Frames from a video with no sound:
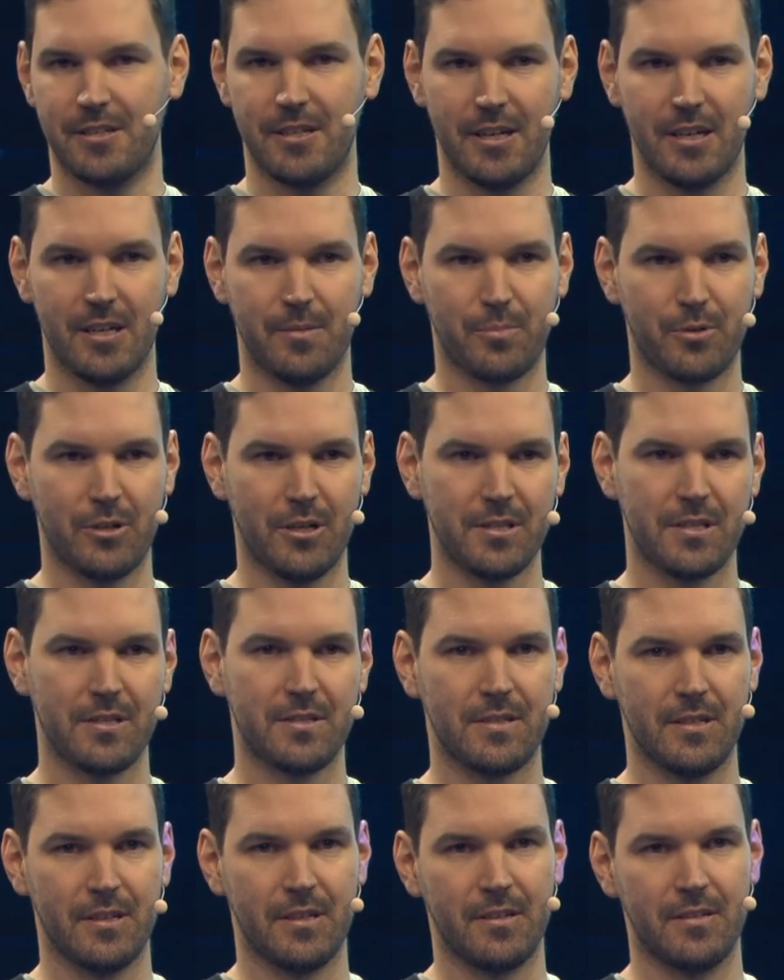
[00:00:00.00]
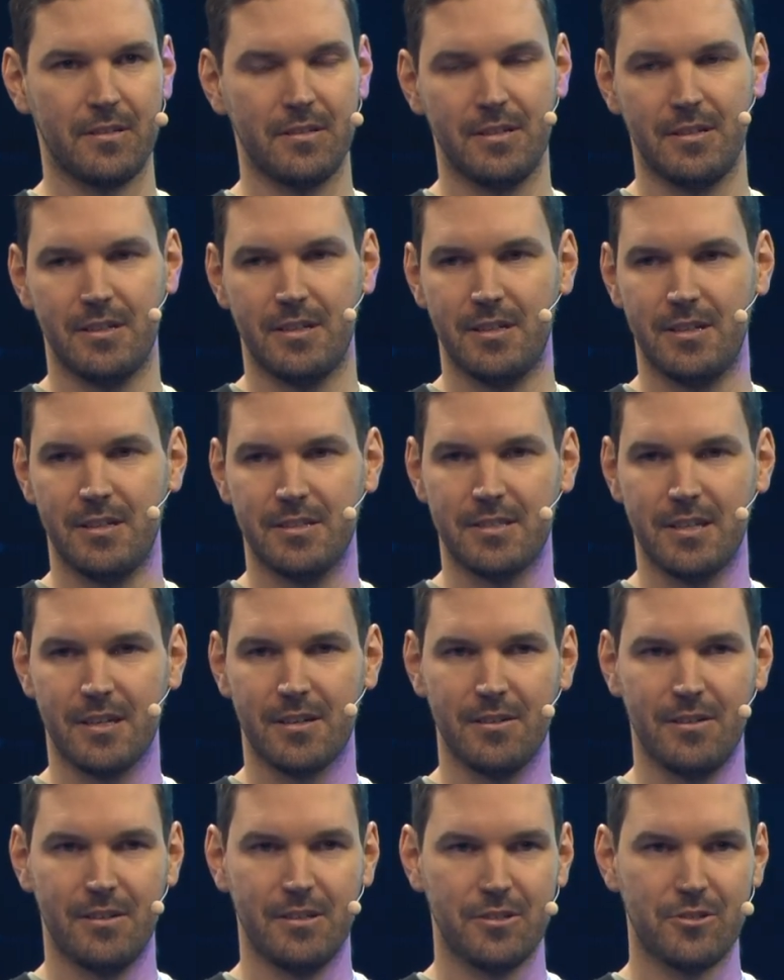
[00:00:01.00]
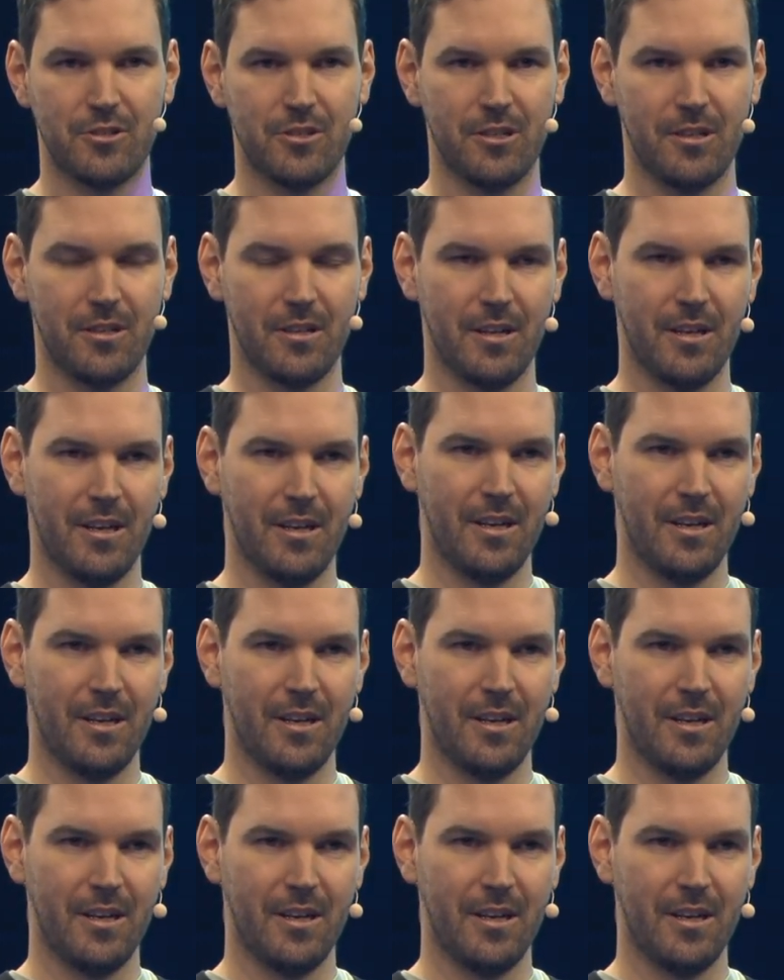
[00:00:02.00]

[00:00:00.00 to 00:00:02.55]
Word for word: data processing uh, technology,